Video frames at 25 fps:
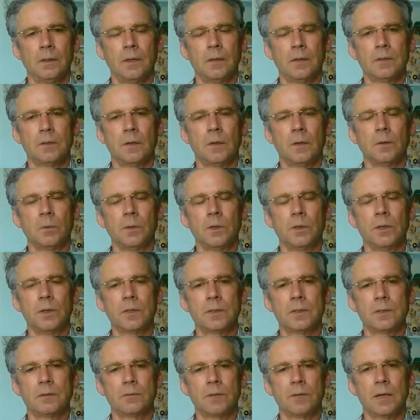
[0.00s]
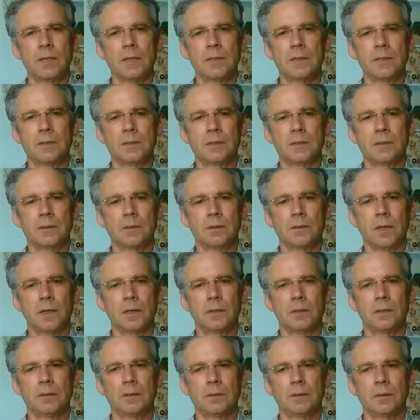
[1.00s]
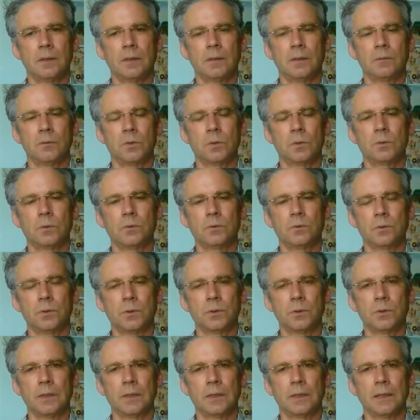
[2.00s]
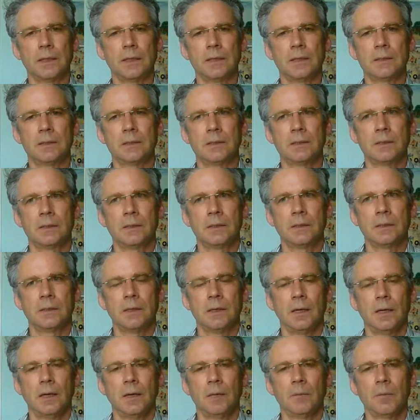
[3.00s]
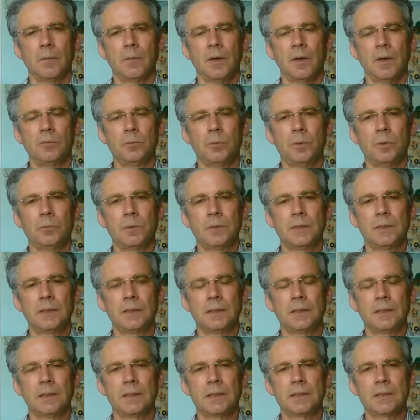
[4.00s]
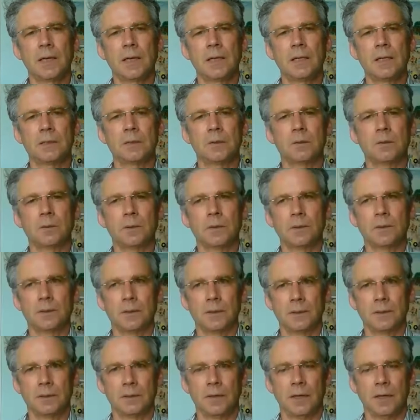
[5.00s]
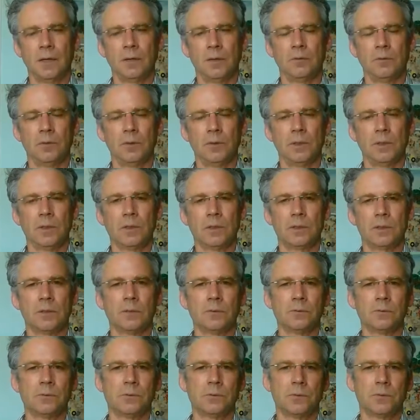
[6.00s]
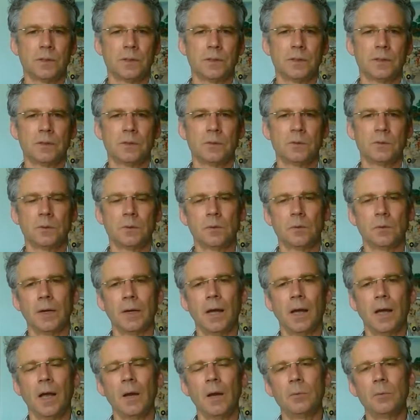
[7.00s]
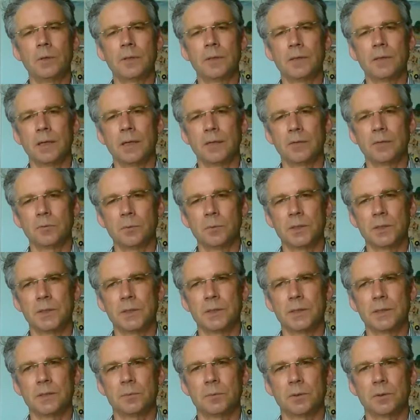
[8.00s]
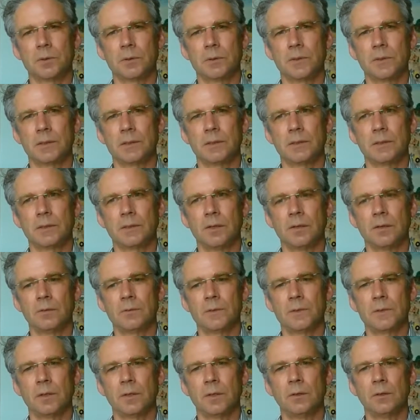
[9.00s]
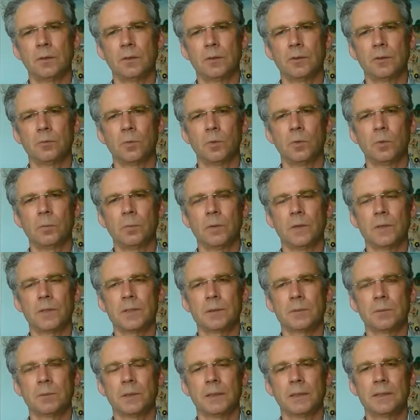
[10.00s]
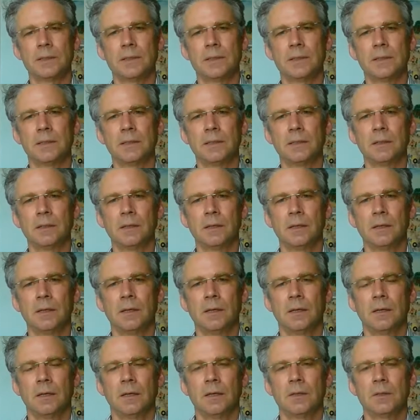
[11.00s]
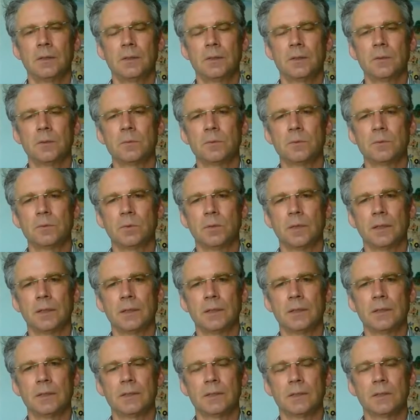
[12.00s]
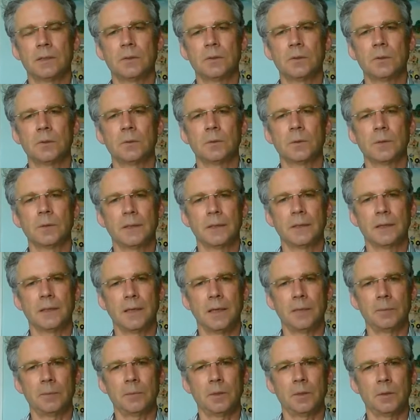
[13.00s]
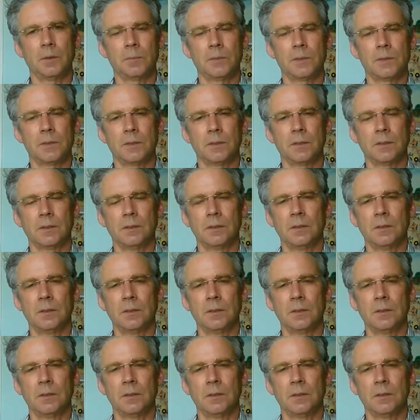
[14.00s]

so a Windows device is a great tool for doing that. I've been particularly excited with the advent of the two-in-one hybrid kind of machines, because it offers a whole lot of more possibility in terms of what kids can do with their laptops. So